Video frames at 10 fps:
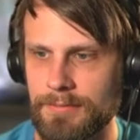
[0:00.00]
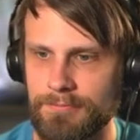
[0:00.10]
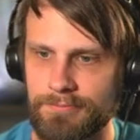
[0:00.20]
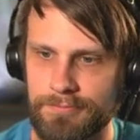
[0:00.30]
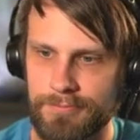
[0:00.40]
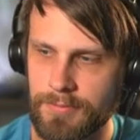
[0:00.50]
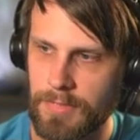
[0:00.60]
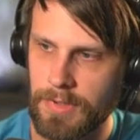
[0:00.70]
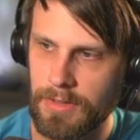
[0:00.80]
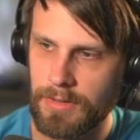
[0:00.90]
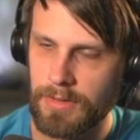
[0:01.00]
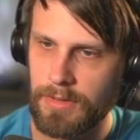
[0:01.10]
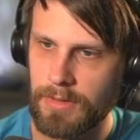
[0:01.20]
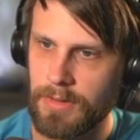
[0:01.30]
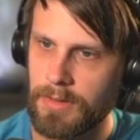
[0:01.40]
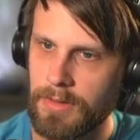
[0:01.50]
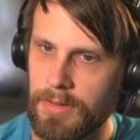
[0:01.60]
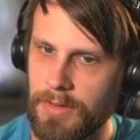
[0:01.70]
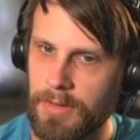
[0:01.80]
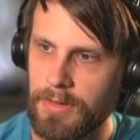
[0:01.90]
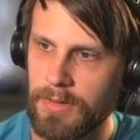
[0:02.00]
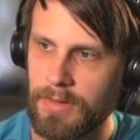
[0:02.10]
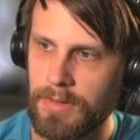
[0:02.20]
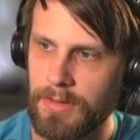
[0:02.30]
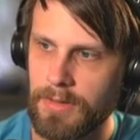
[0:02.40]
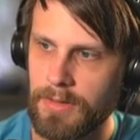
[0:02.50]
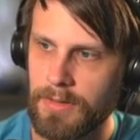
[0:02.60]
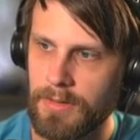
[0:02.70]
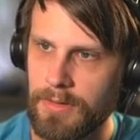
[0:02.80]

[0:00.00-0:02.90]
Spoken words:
Nobody speaks.